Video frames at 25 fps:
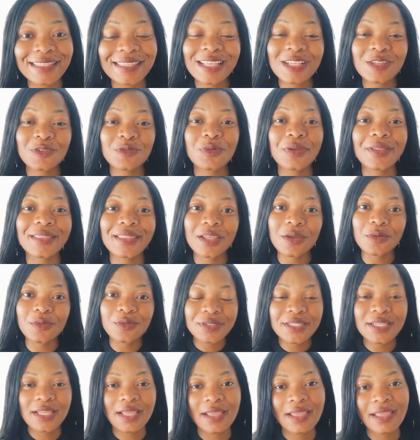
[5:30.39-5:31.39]
That's when they will
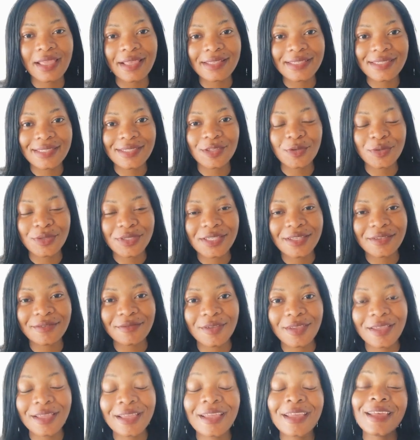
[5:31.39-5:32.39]
take your
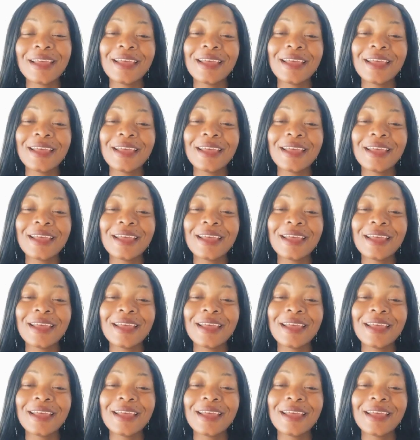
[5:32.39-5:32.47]
CV,